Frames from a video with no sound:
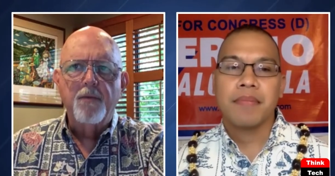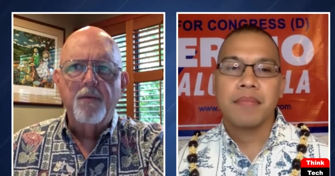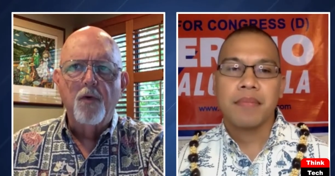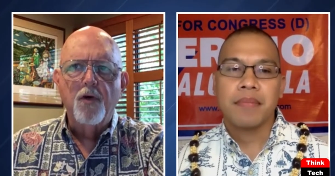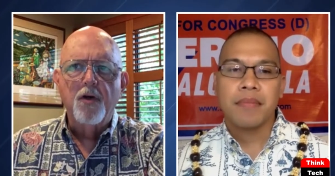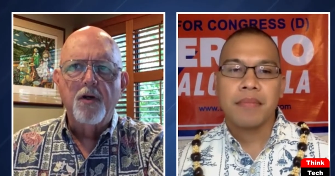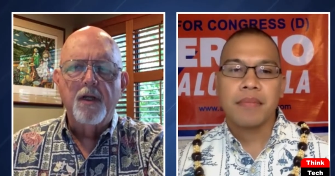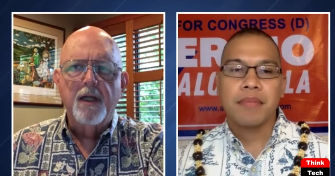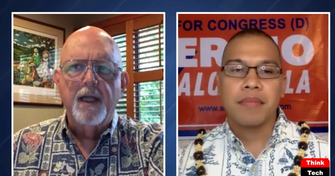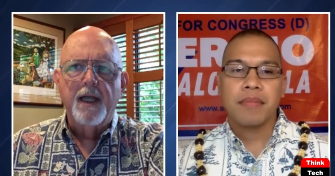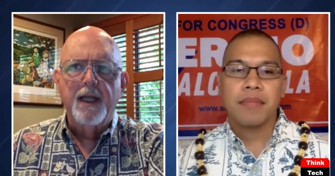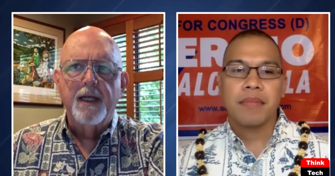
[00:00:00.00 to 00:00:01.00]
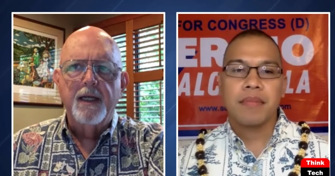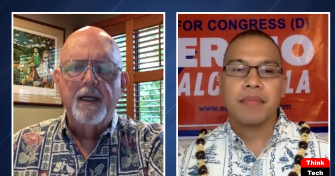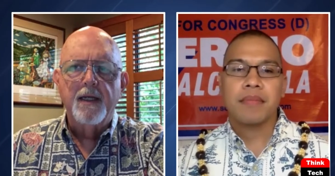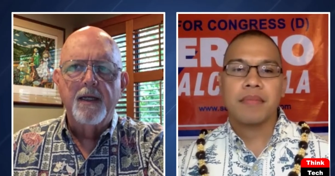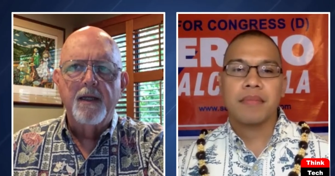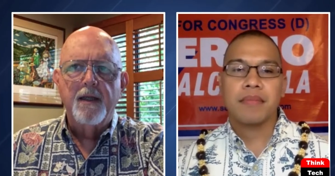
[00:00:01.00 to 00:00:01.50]
Speaker 1: and work
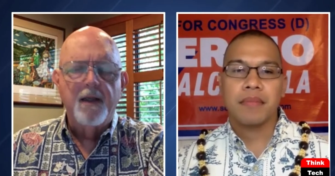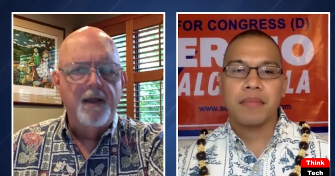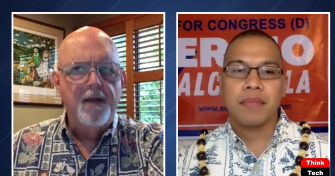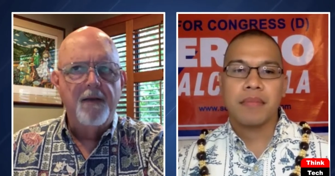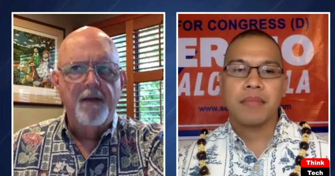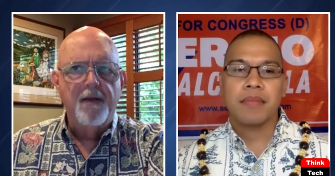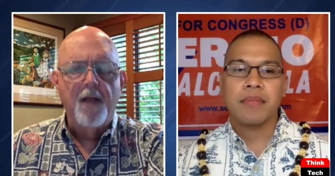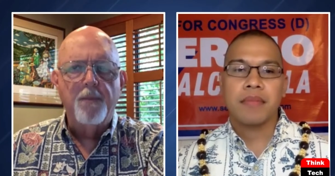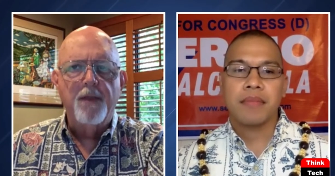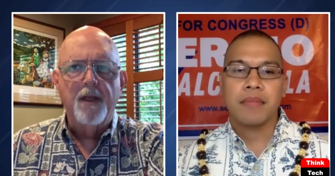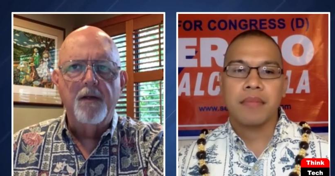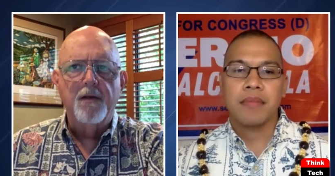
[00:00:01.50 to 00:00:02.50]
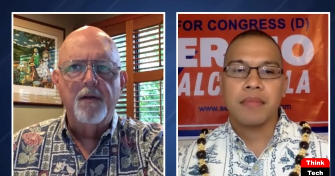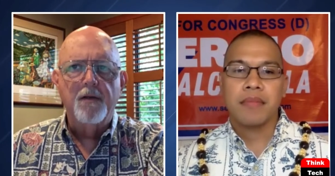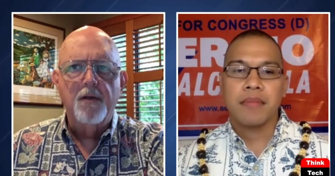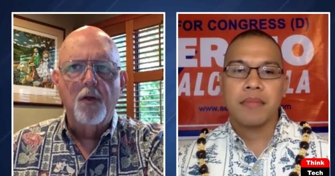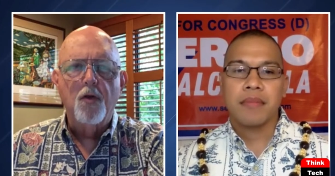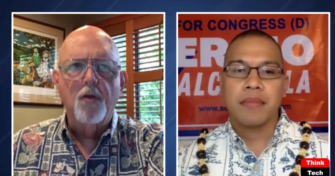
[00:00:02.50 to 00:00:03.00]
and helping
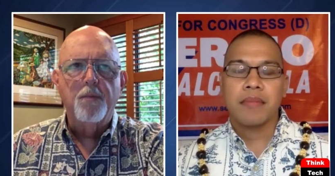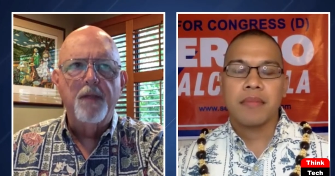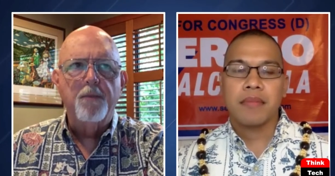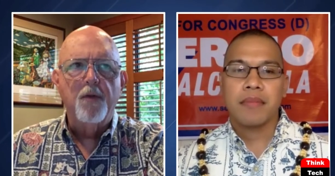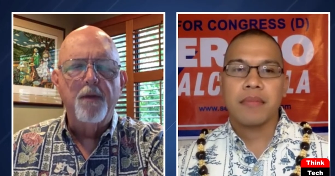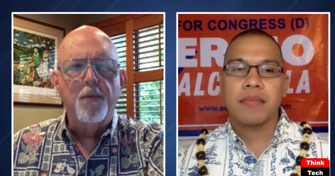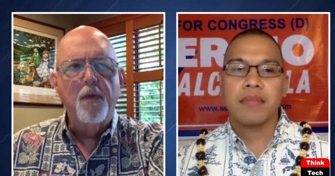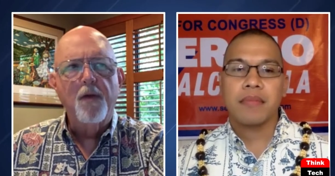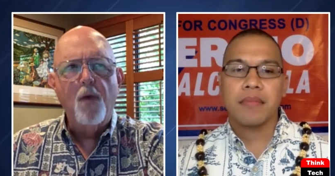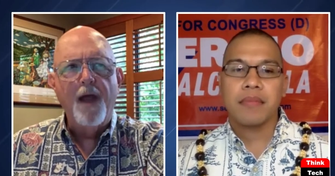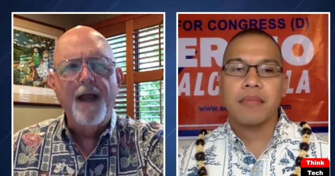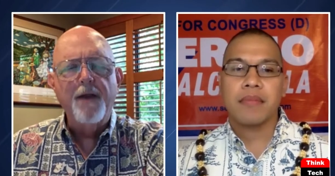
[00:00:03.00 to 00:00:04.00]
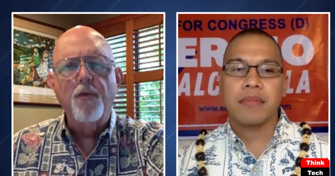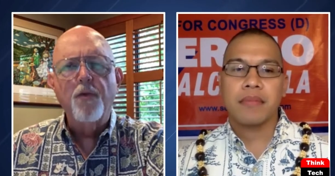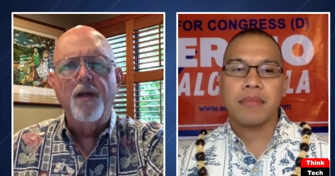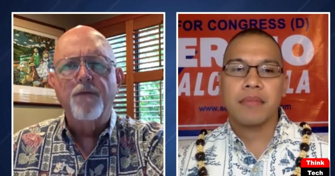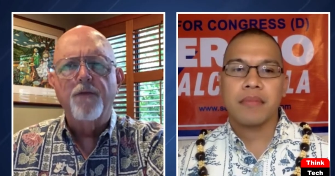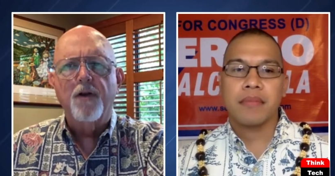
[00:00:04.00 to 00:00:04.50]
local people, but why are you
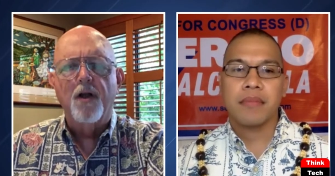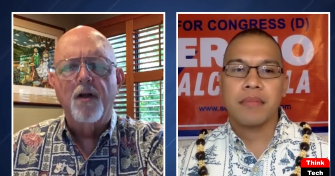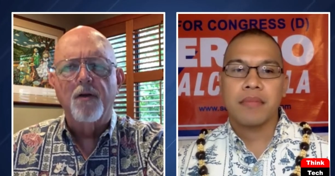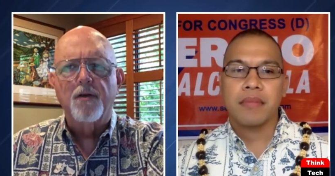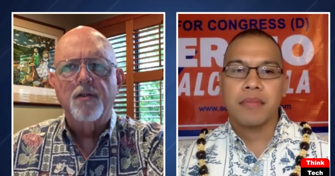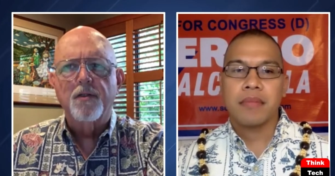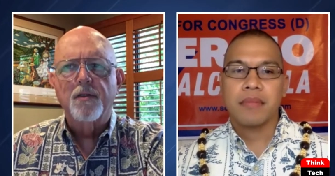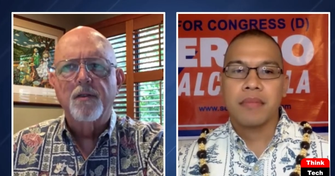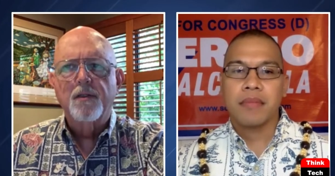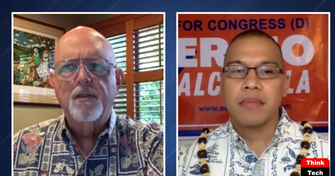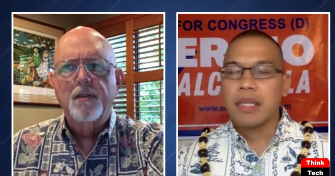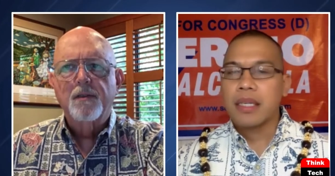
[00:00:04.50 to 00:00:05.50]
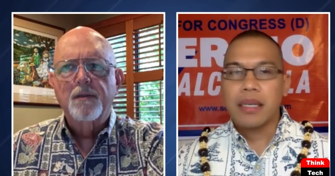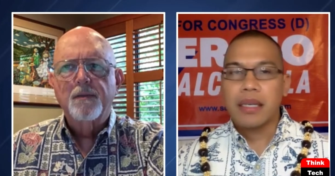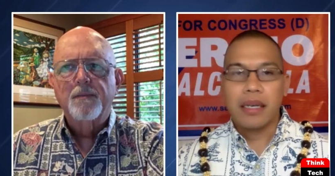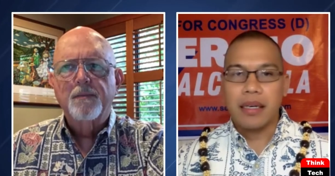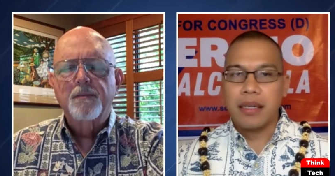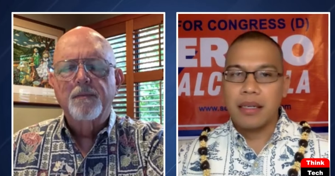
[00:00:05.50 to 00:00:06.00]
running for Congress?
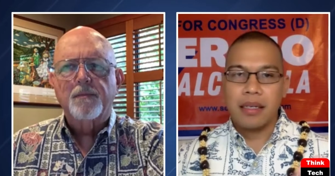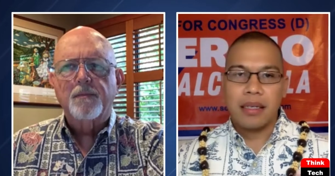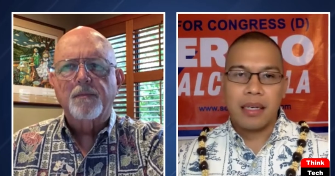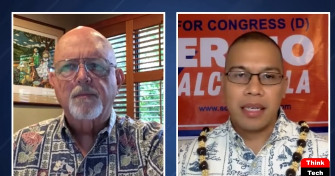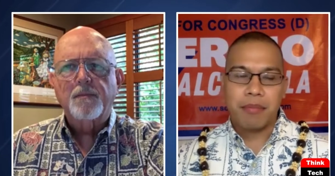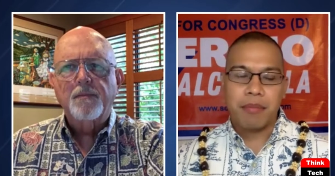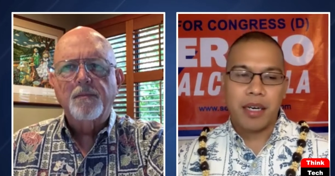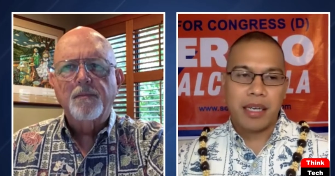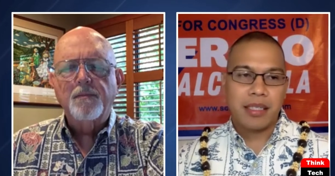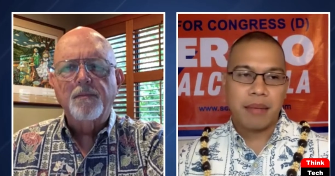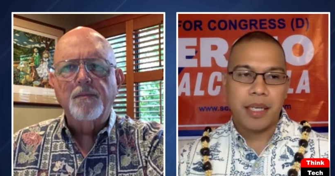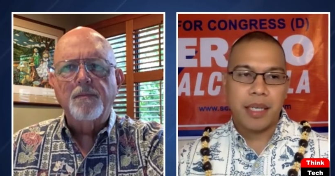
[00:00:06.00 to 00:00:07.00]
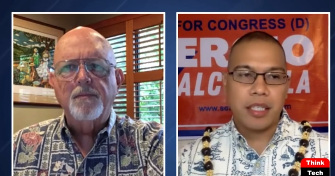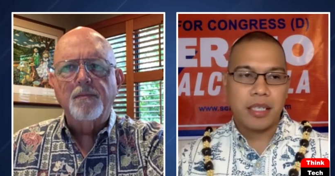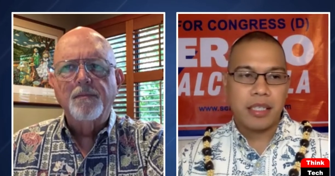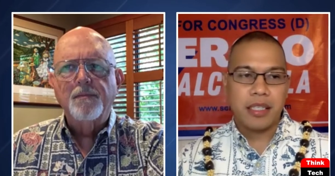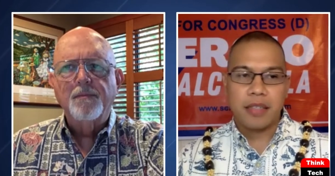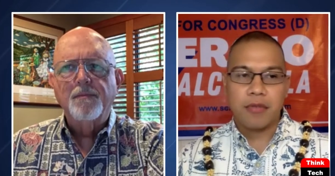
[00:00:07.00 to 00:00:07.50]
Speaker 2: And again, Mark, as I
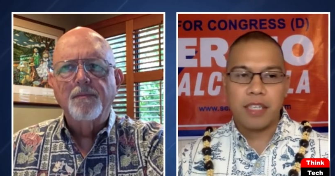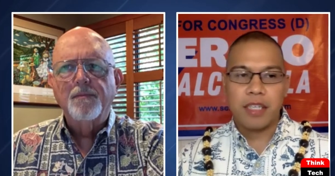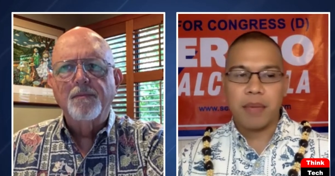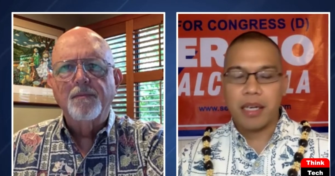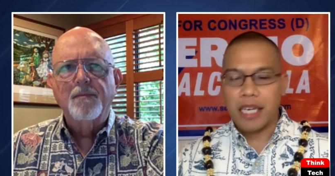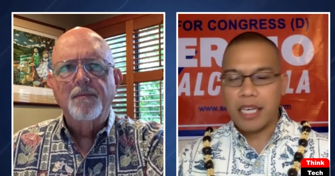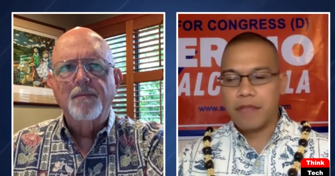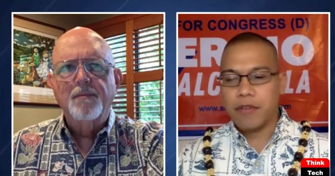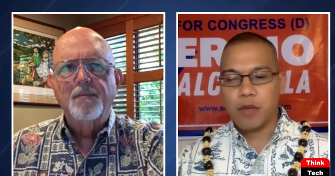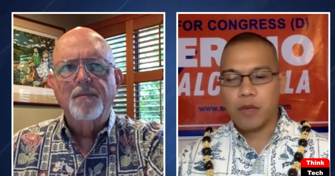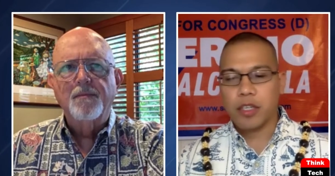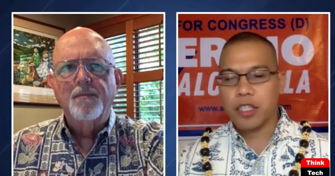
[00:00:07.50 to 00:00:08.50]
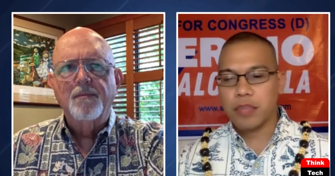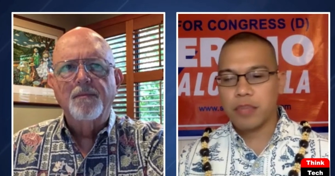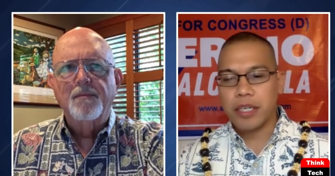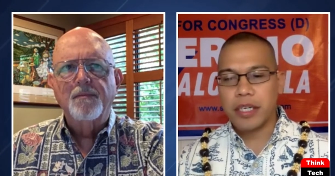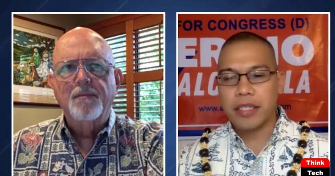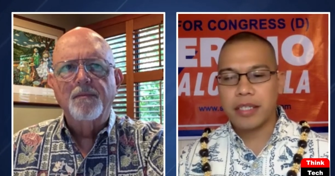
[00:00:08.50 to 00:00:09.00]
mentioned, is just really my life and work
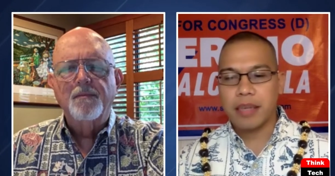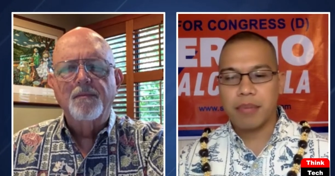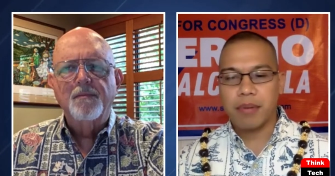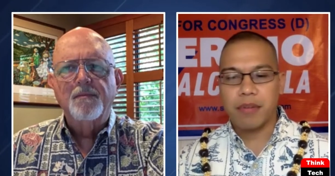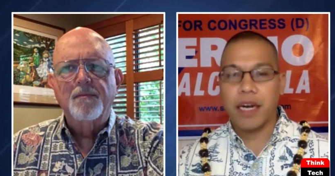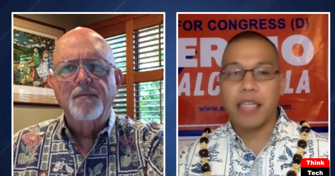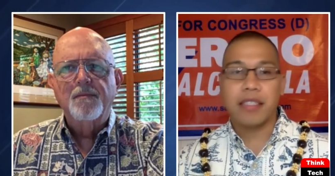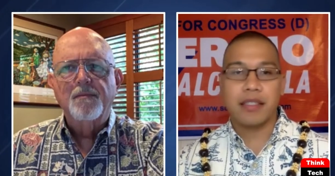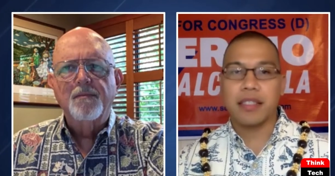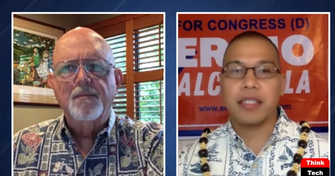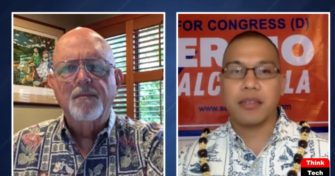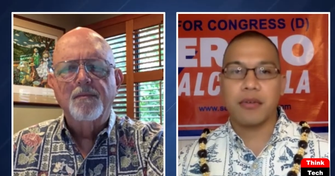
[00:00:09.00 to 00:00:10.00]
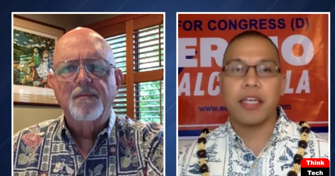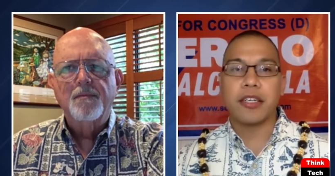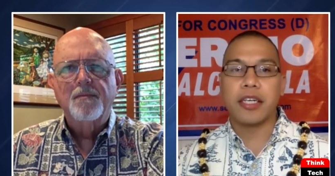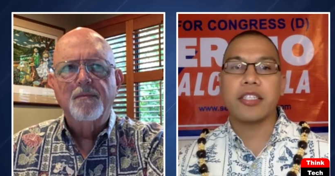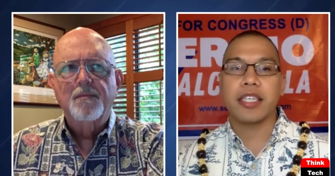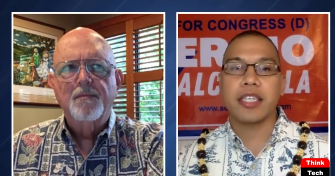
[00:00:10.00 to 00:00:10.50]
experience. It provides this
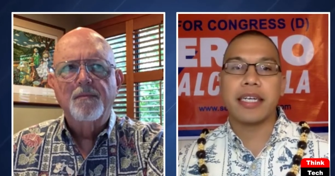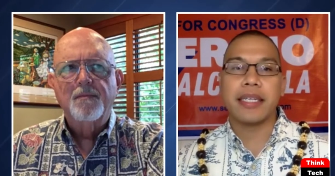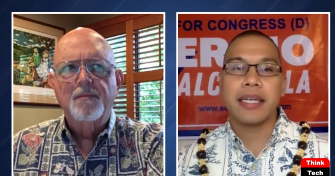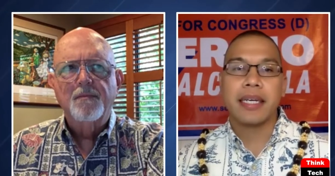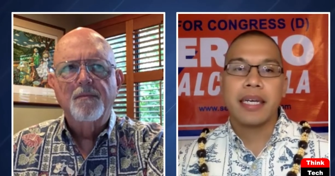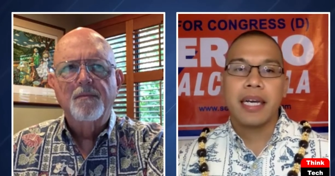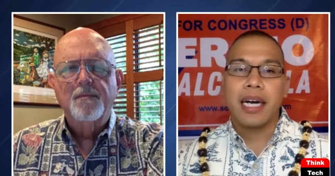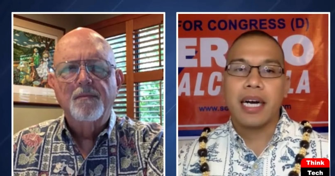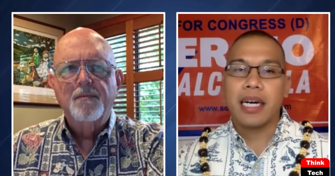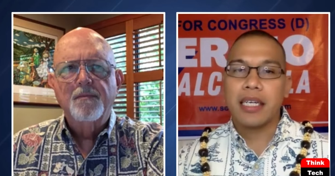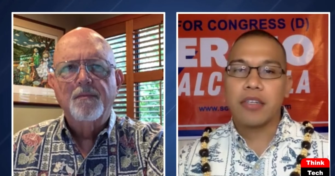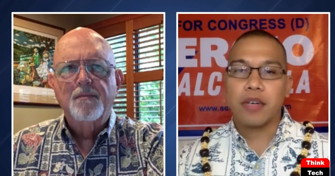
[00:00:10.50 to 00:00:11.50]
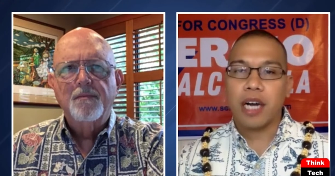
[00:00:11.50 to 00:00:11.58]
greater insight. Uh, you know,